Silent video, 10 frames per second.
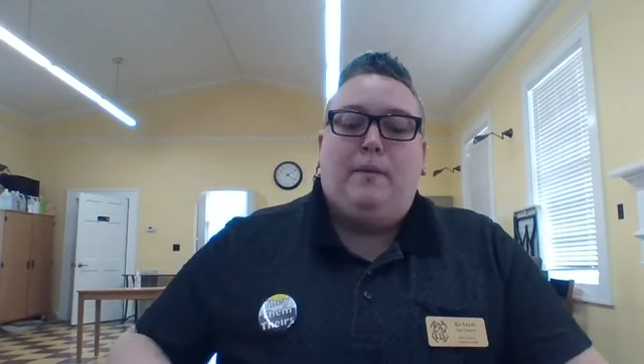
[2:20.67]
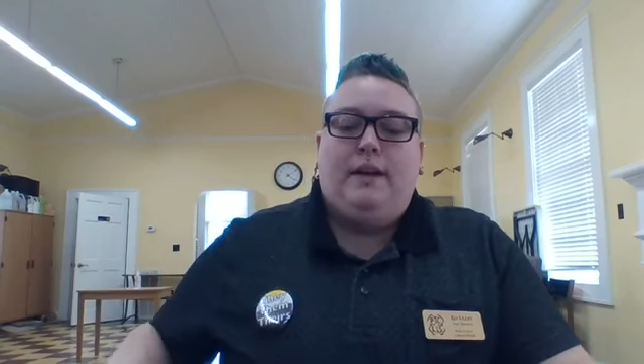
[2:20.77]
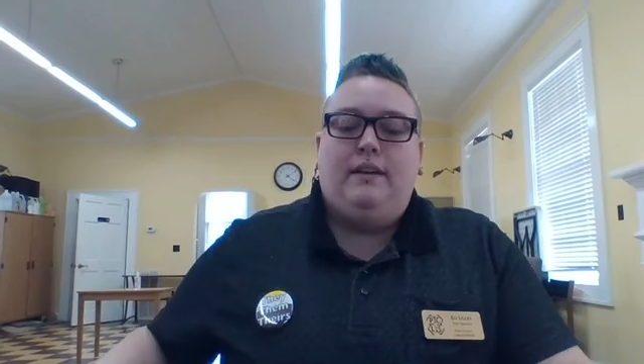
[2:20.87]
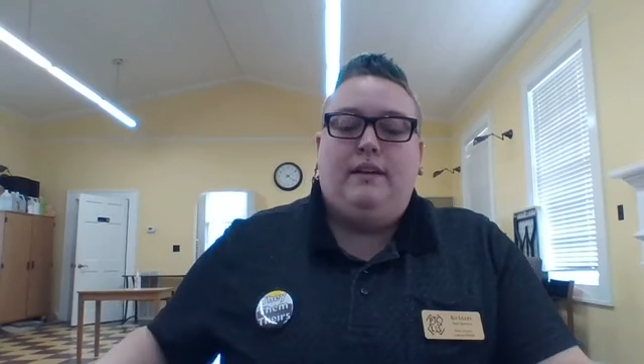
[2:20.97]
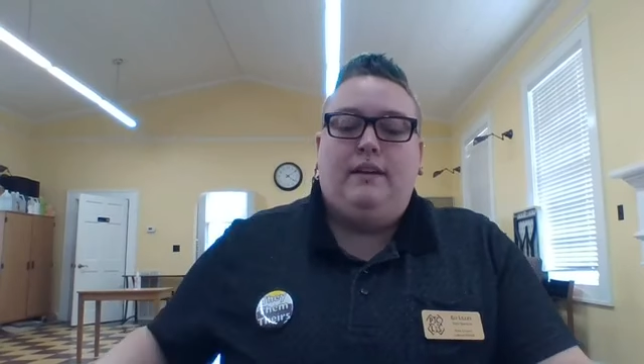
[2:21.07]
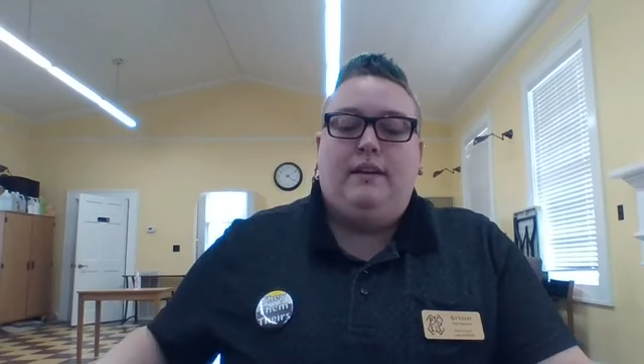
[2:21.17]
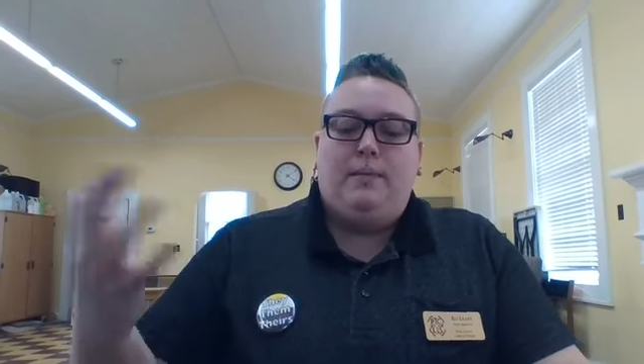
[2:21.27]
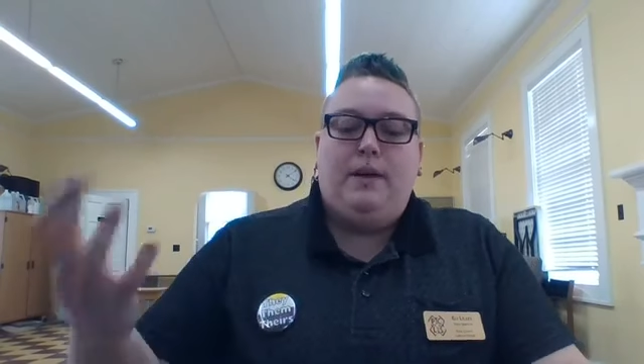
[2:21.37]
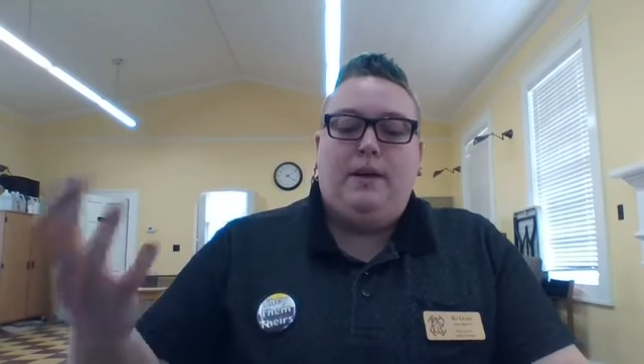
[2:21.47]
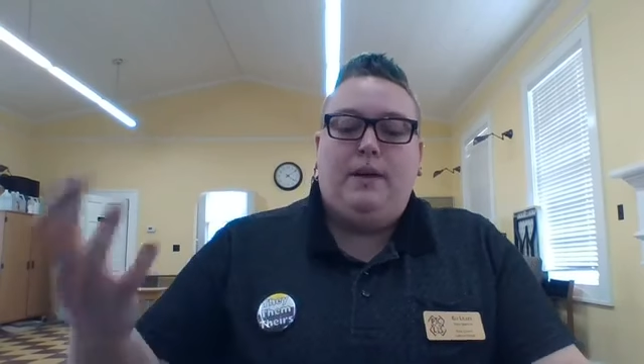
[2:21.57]
because what the
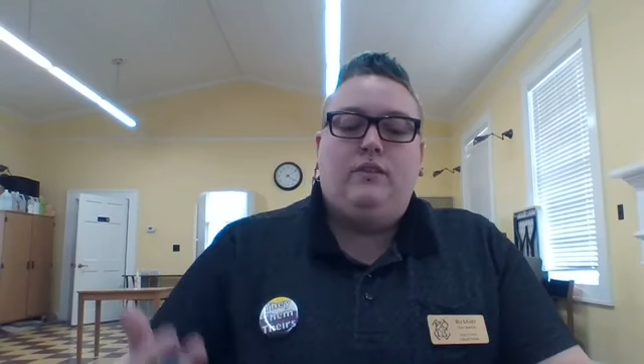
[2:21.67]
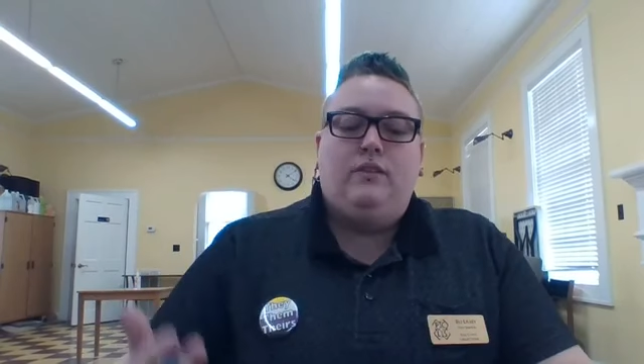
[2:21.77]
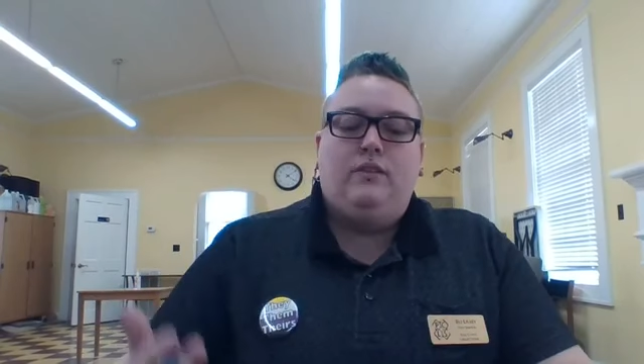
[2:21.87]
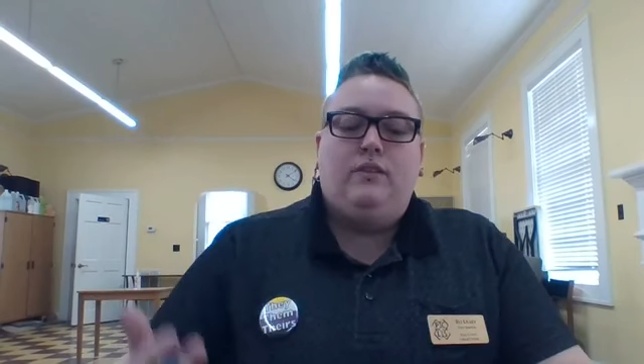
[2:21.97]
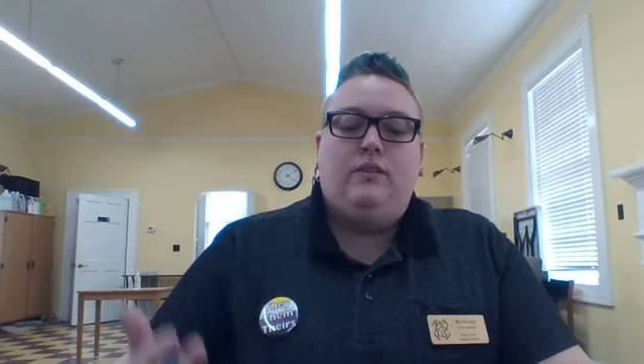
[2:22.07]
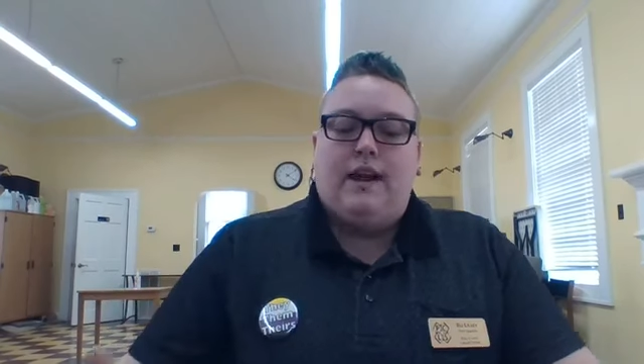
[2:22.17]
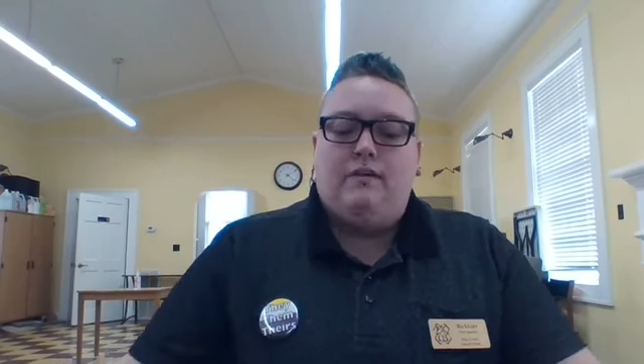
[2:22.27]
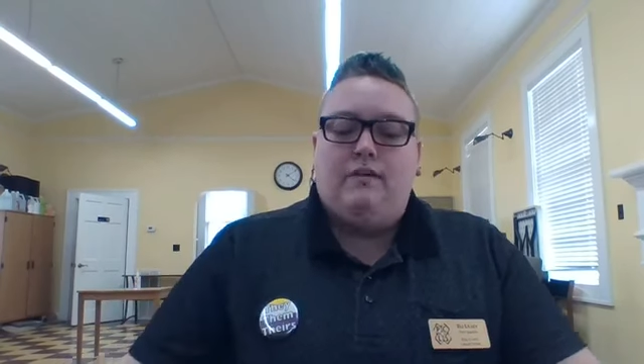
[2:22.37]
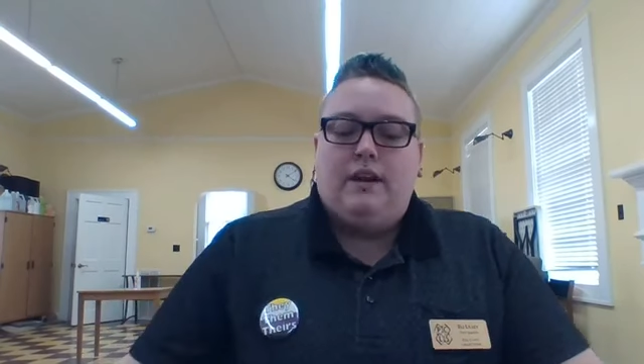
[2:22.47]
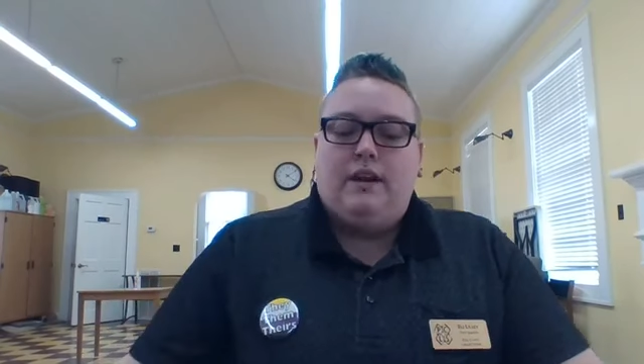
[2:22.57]
pencil is for is kind of
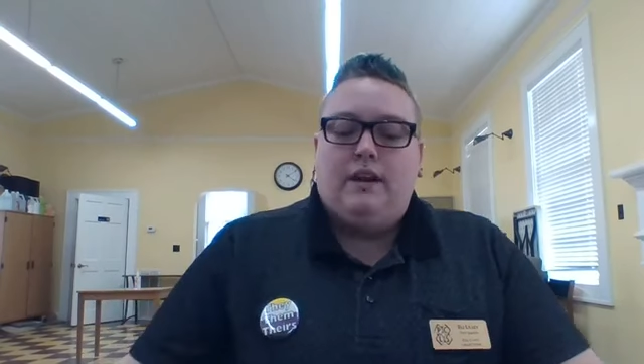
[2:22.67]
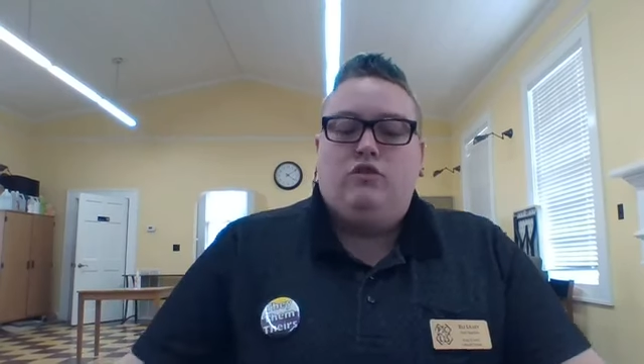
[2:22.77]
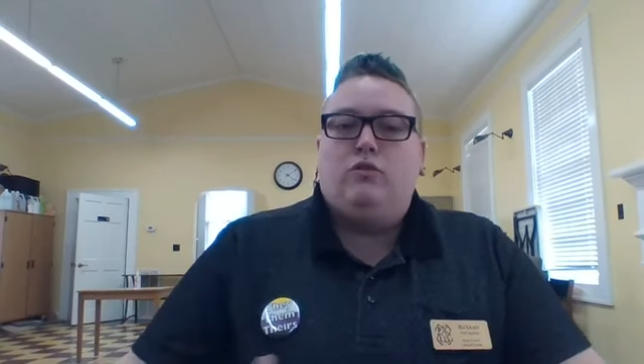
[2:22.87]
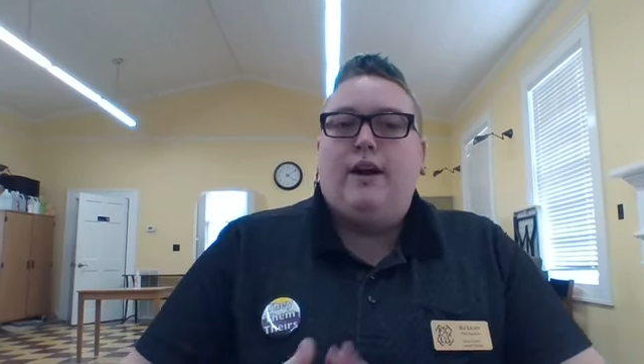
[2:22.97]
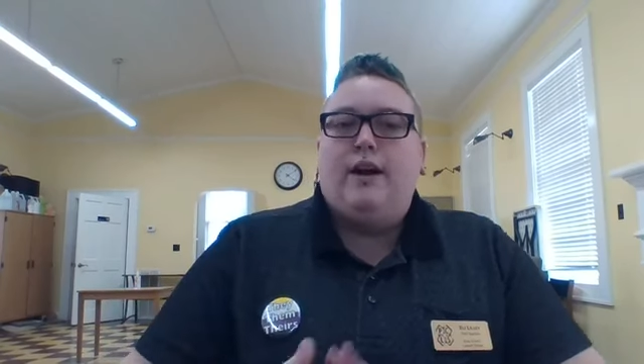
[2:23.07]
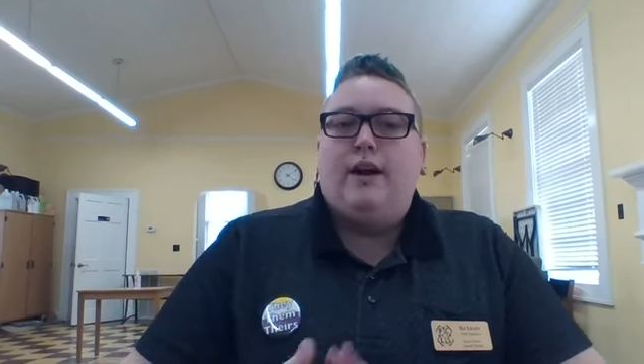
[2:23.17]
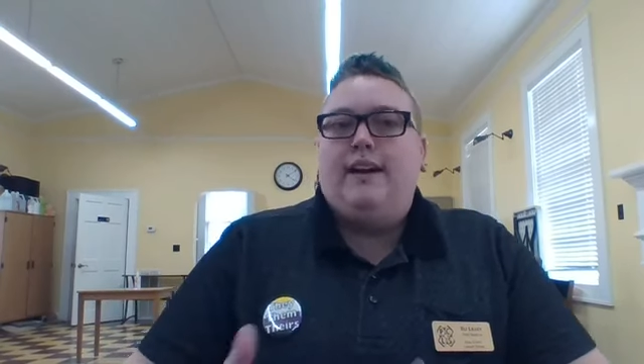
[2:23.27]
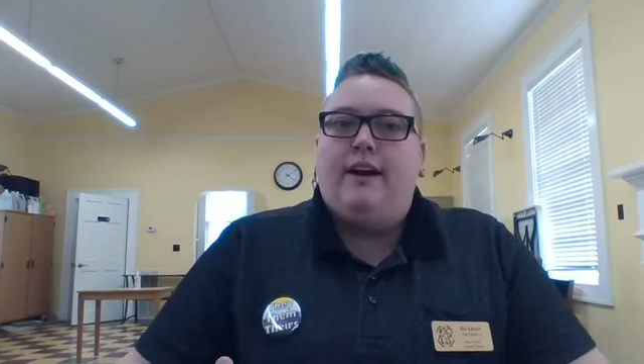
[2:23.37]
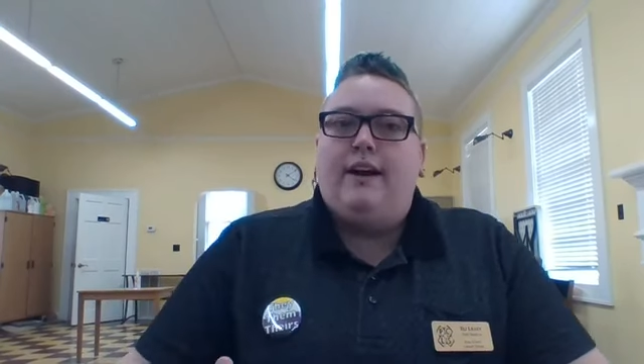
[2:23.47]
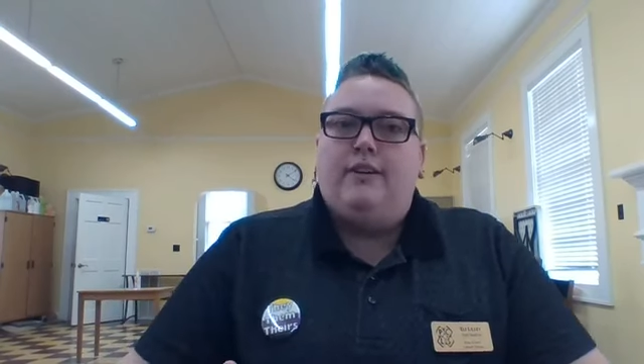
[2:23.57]

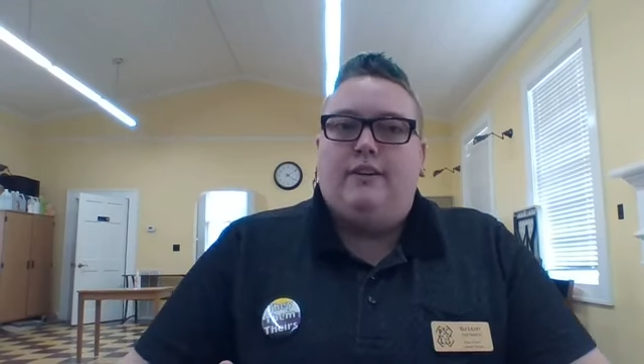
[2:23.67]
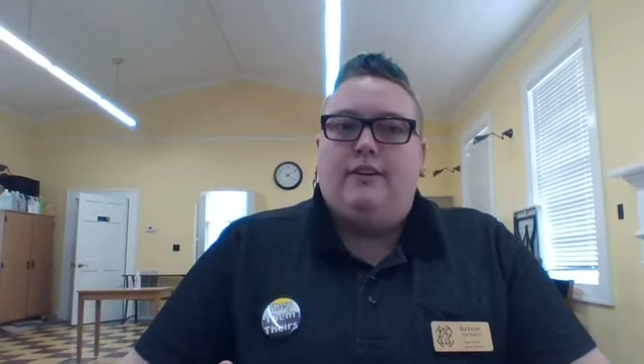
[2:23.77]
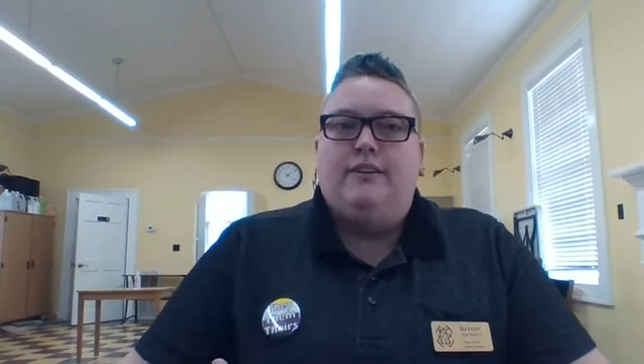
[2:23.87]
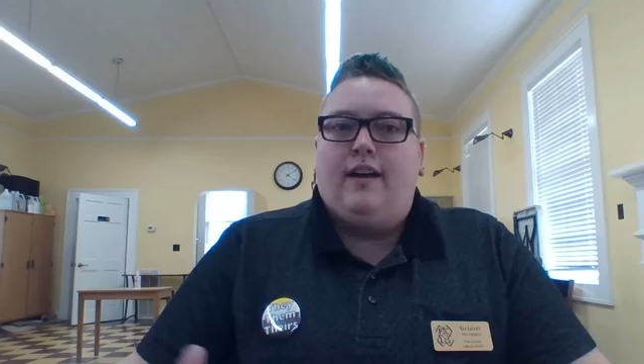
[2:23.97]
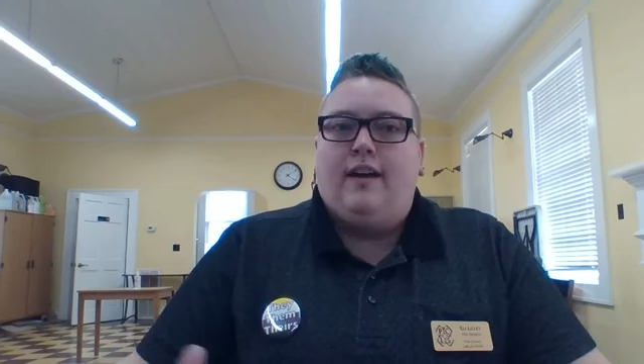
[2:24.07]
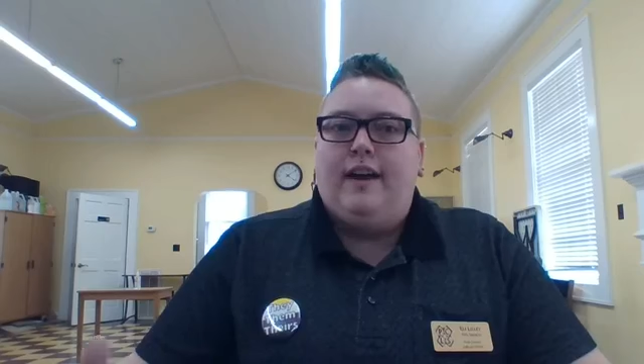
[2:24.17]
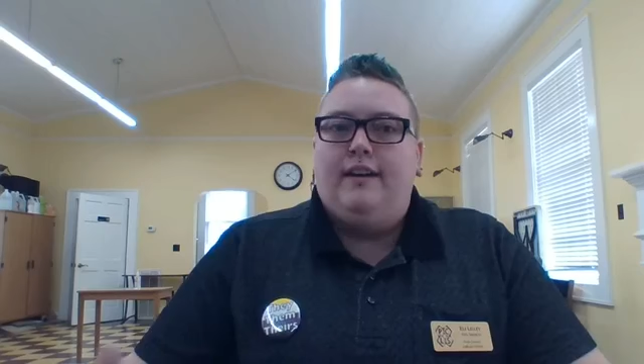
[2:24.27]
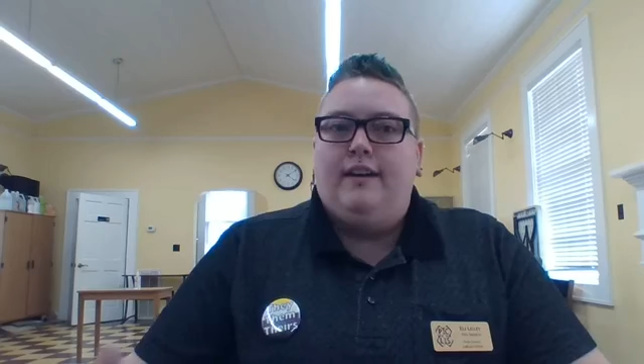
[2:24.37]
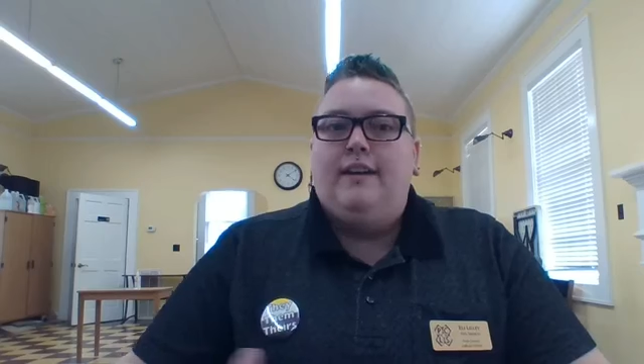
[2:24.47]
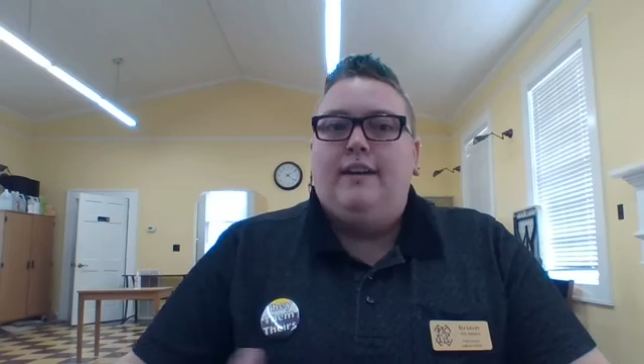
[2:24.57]
tracing out your design